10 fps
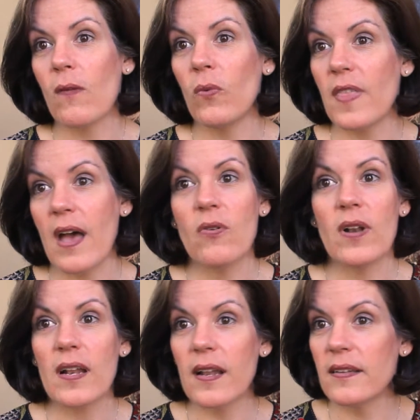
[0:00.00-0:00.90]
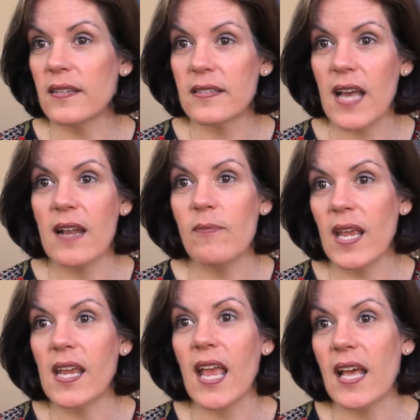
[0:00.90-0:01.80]
without
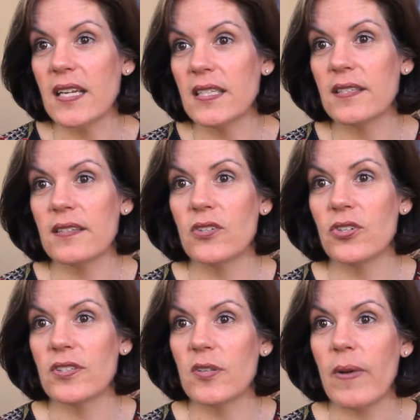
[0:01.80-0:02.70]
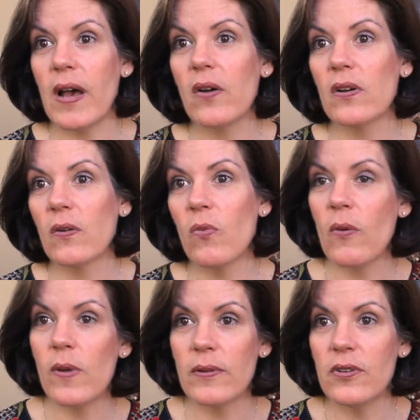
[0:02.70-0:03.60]
making any decisions about
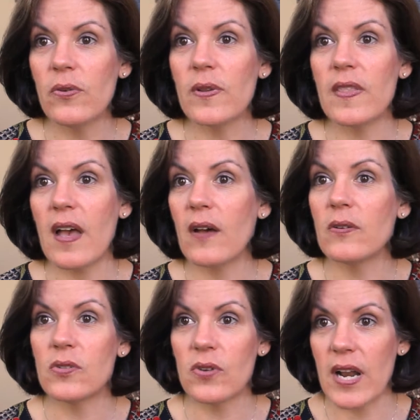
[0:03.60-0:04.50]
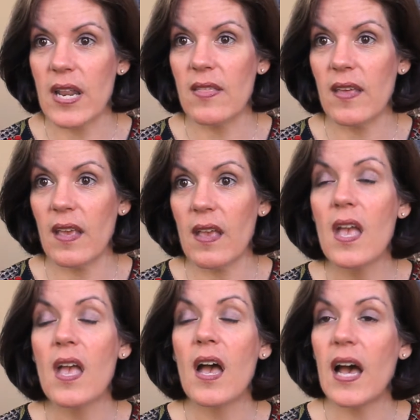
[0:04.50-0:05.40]
what we would do with the house or anything,
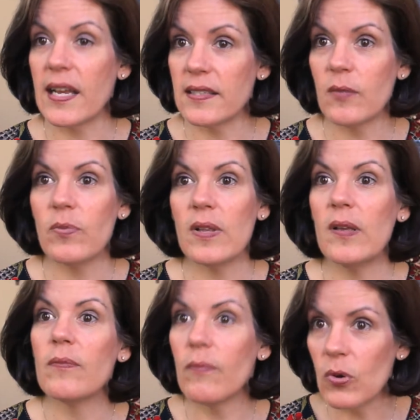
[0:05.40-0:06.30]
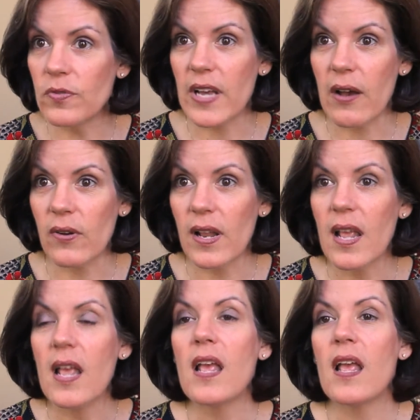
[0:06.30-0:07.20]
I simply moved out
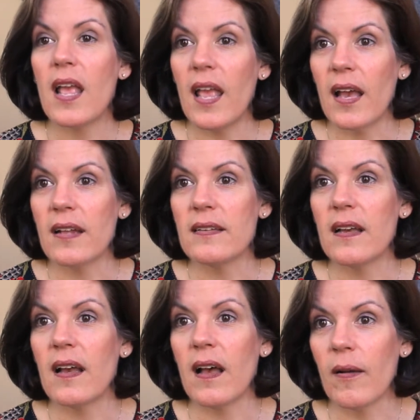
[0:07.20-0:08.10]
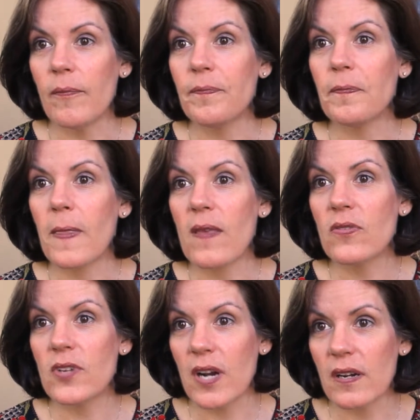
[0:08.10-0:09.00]
and
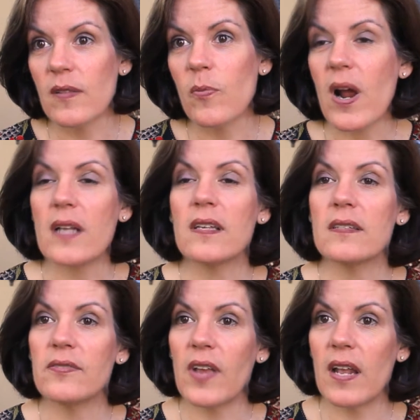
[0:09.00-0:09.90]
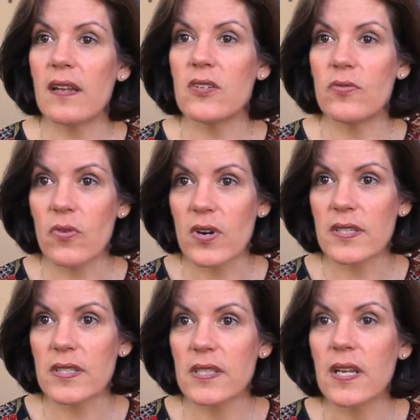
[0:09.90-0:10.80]
started the process of getting
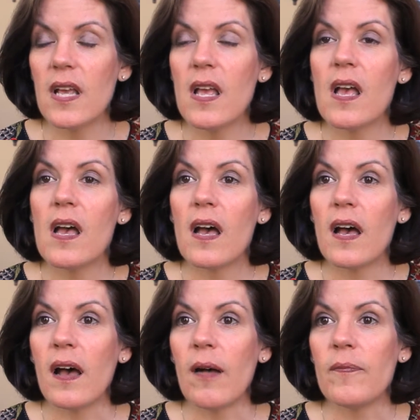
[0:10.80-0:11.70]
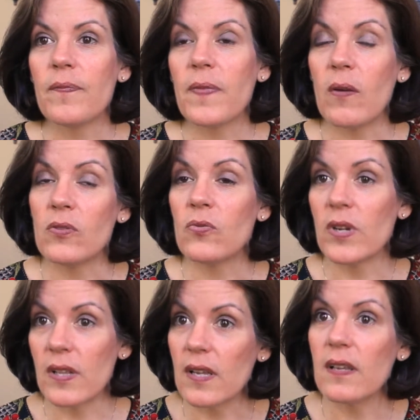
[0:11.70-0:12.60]
divorced. That was a
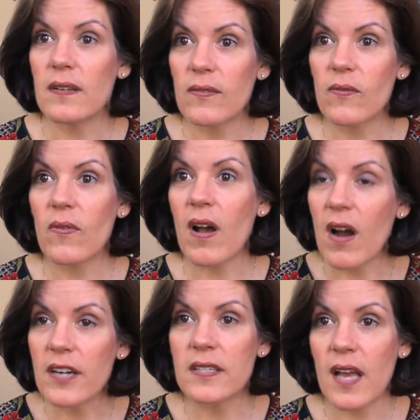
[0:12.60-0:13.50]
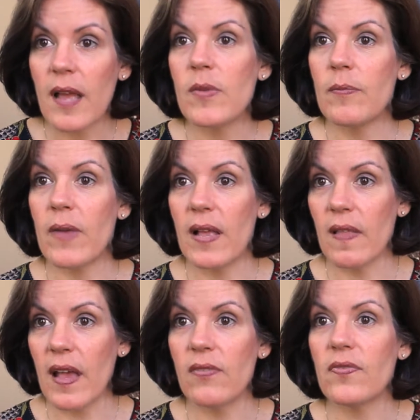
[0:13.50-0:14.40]
really hard time in my
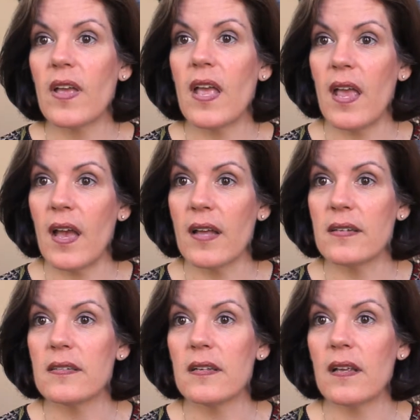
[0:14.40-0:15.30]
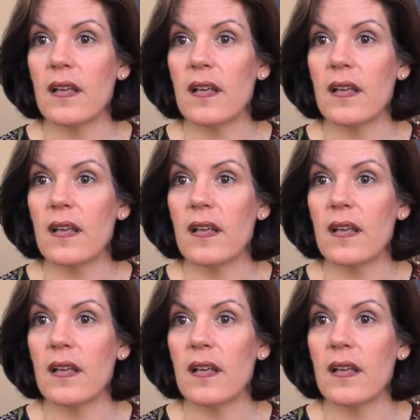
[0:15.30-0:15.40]
life, and